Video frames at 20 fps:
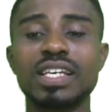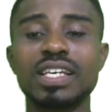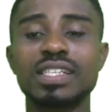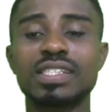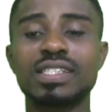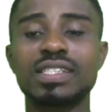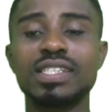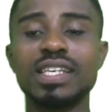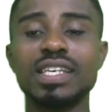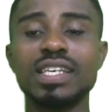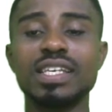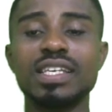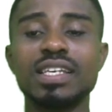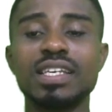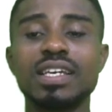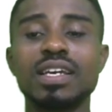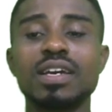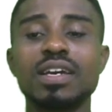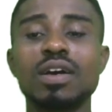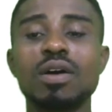
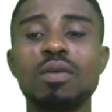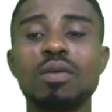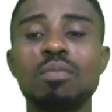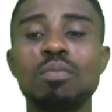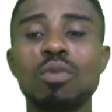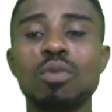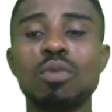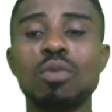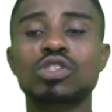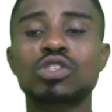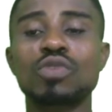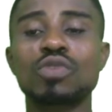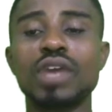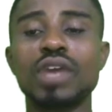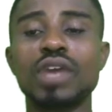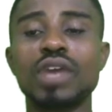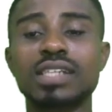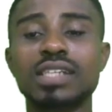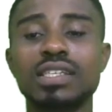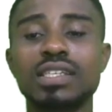C, most
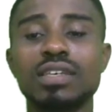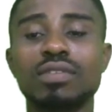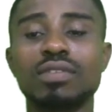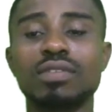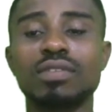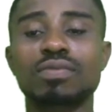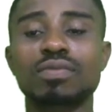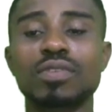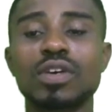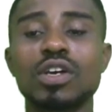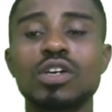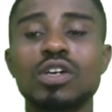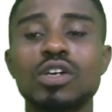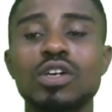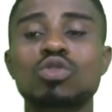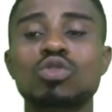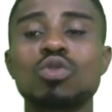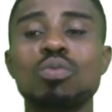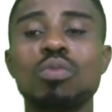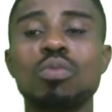reactive
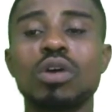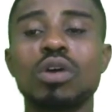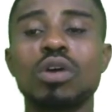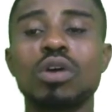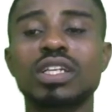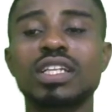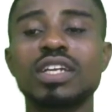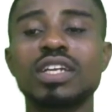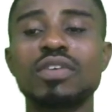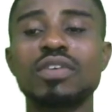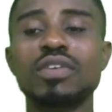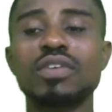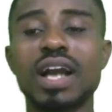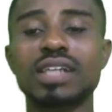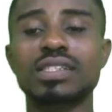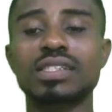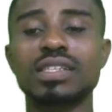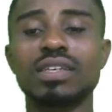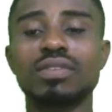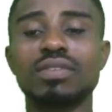to moderately
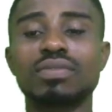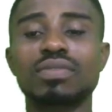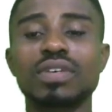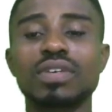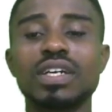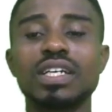reactive,